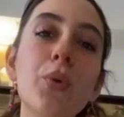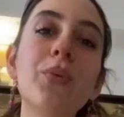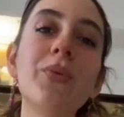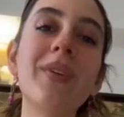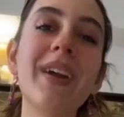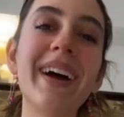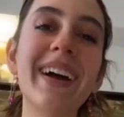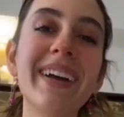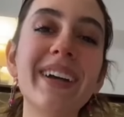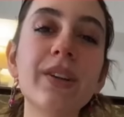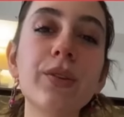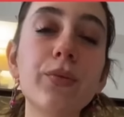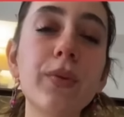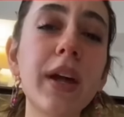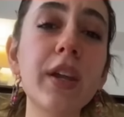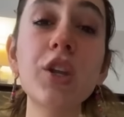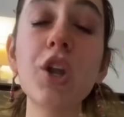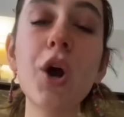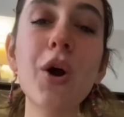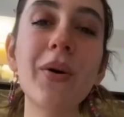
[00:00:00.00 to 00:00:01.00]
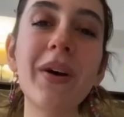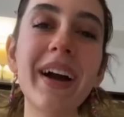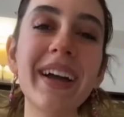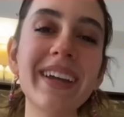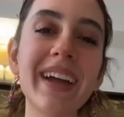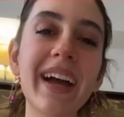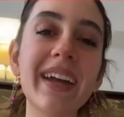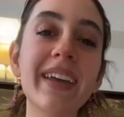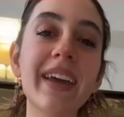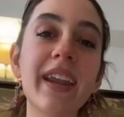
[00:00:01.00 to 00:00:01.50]
Right. No, I
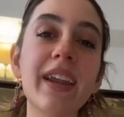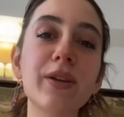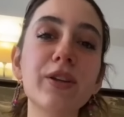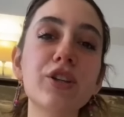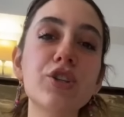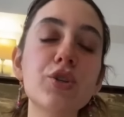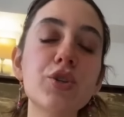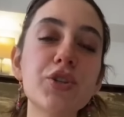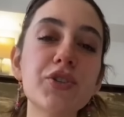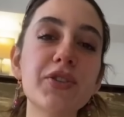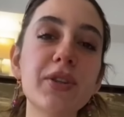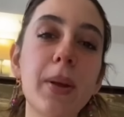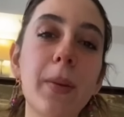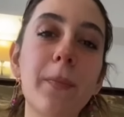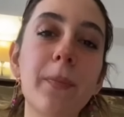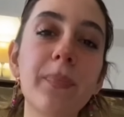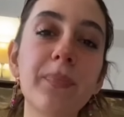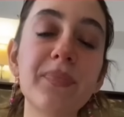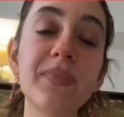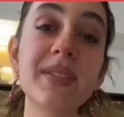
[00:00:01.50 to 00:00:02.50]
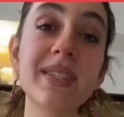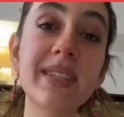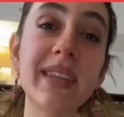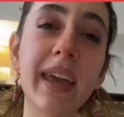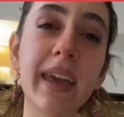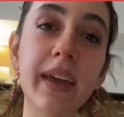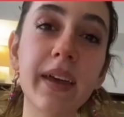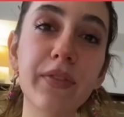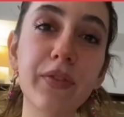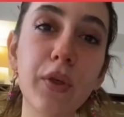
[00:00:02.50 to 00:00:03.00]
get it. Could you just
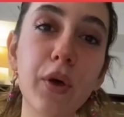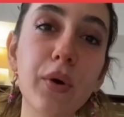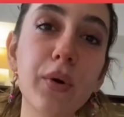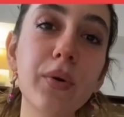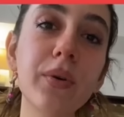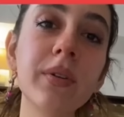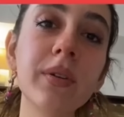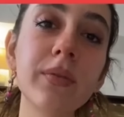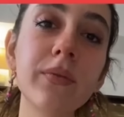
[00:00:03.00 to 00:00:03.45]
say it, though?